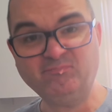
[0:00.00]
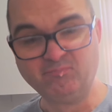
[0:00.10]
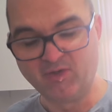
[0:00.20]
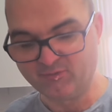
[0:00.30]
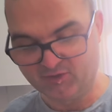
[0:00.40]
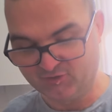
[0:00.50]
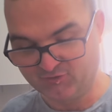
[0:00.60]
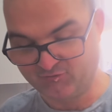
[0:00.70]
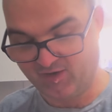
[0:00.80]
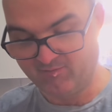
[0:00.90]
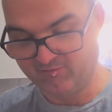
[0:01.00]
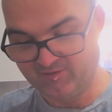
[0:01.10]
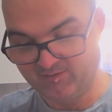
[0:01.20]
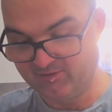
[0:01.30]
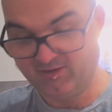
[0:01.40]
Best way to describe it,
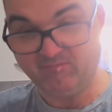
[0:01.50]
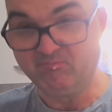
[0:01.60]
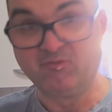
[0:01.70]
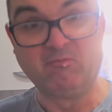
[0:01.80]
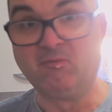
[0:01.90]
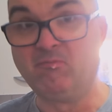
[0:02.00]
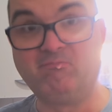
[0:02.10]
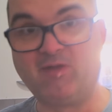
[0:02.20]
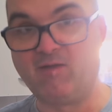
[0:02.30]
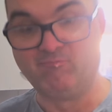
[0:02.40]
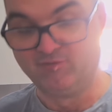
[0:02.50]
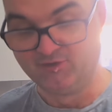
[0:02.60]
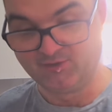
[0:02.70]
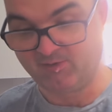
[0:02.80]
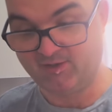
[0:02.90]
really. But yeah, I'm really
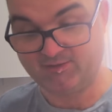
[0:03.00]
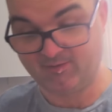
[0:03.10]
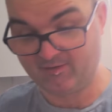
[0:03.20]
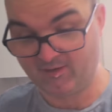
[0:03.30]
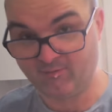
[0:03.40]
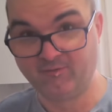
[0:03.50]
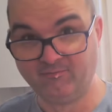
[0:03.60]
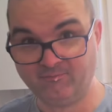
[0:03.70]
surprised about that one.